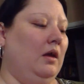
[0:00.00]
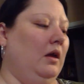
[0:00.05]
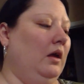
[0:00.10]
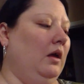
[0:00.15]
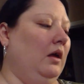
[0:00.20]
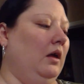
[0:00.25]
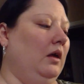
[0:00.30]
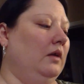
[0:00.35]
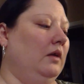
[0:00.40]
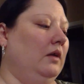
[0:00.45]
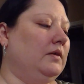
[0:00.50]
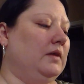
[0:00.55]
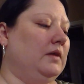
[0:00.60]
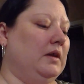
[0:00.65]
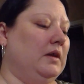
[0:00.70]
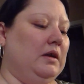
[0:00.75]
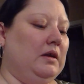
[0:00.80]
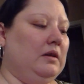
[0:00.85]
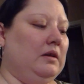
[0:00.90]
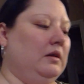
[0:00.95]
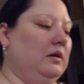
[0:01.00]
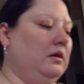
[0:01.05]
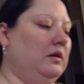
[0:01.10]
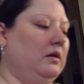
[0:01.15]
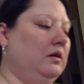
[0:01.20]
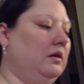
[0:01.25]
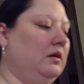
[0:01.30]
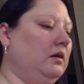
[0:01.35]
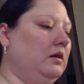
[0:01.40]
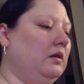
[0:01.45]
So then
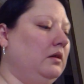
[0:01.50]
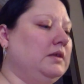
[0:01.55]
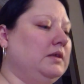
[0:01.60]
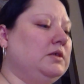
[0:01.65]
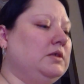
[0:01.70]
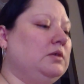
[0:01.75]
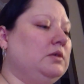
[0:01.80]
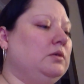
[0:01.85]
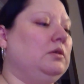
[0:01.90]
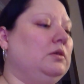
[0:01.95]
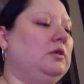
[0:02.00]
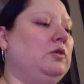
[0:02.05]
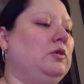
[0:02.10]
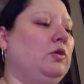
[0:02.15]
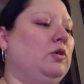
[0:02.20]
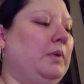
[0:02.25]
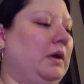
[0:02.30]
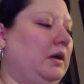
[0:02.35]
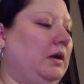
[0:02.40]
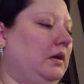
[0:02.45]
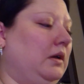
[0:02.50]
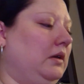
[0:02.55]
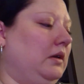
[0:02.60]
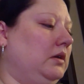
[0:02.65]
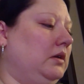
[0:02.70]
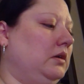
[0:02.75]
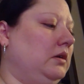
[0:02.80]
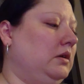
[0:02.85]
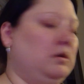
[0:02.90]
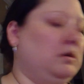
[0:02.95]
let's do
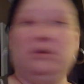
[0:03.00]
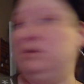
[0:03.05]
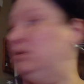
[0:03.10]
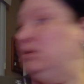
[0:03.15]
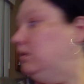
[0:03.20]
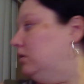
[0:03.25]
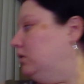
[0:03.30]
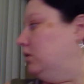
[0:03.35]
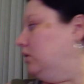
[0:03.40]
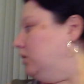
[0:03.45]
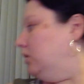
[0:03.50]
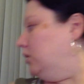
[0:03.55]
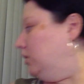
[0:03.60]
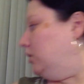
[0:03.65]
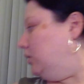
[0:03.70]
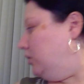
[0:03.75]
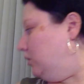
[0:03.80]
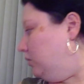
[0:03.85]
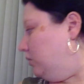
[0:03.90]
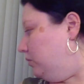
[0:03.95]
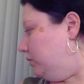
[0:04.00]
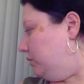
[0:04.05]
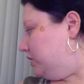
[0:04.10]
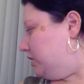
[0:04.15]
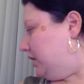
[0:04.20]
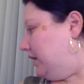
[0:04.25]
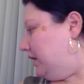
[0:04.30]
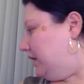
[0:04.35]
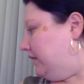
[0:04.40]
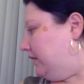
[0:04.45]
Lenormand, which I
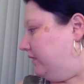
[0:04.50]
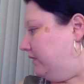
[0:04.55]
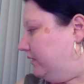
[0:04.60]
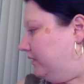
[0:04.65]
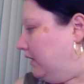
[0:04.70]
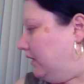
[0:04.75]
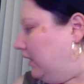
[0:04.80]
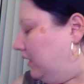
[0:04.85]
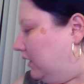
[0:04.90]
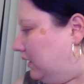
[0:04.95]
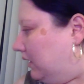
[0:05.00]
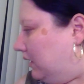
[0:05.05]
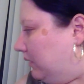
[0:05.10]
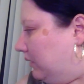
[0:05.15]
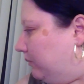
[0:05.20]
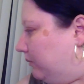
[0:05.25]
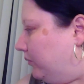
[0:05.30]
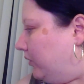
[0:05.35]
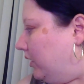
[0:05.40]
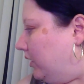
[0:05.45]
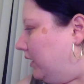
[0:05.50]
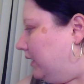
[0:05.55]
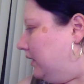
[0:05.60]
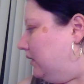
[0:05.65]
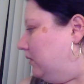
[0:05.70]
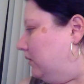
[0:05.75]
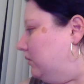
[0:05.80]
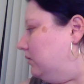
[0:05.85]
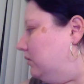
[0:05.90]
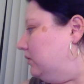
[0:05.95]
thought I brought out